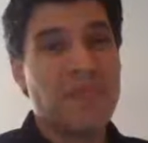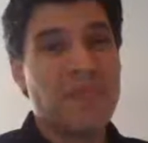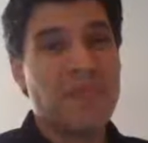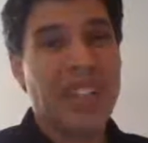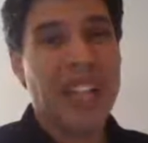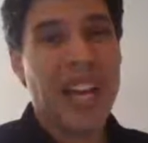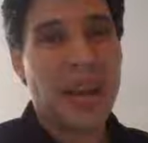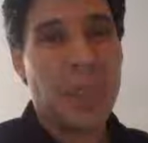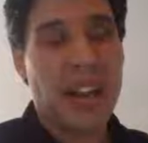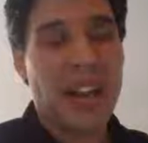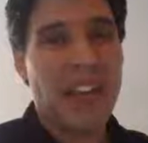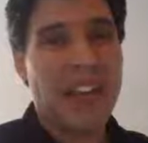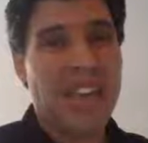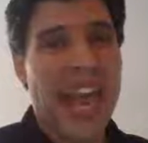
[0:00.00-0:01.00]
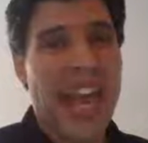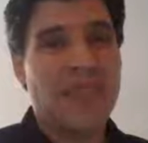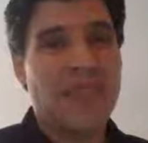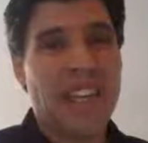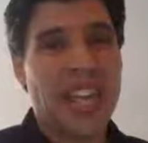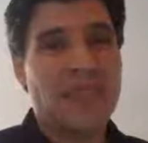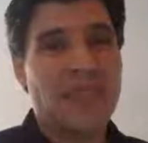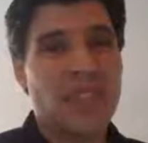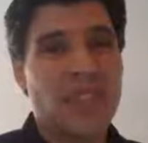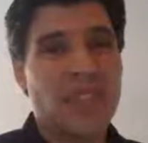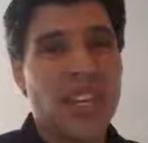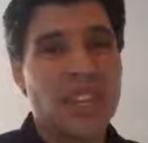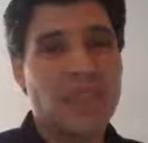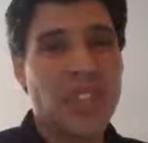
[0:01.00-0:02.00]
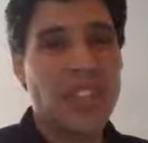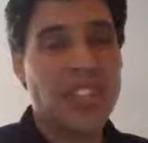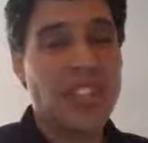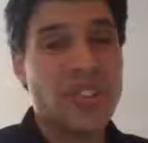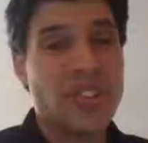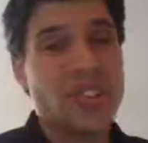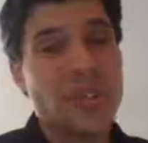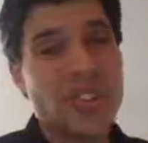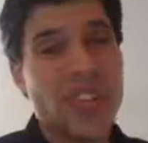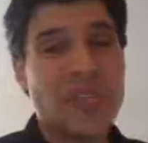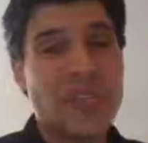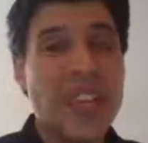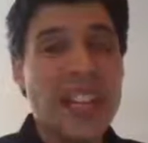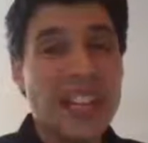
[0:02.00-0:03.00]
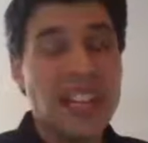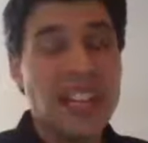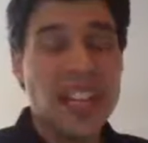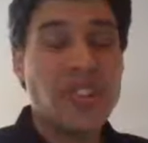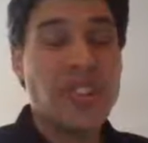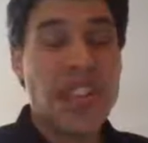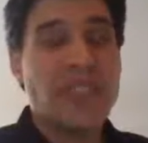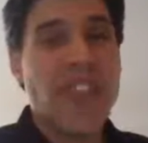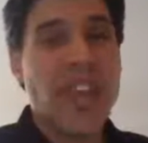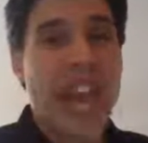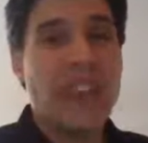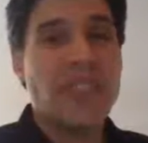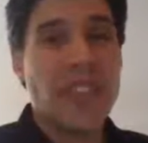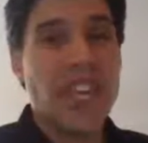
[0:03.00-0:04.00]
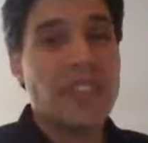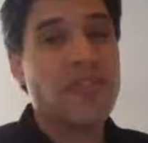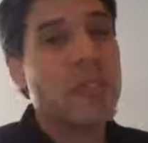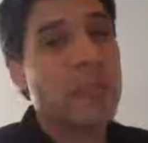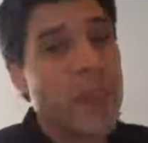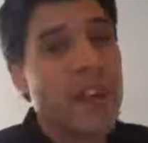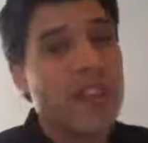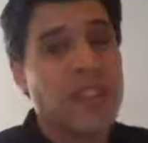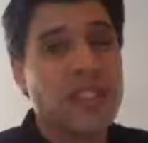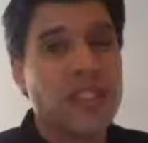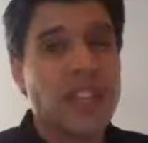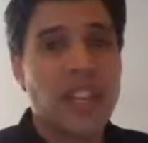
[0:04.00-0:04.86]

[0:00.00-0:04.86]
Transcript: a lot of parents advocate for their kids with the teachers, sometimes the teachers have to advocate for the parents.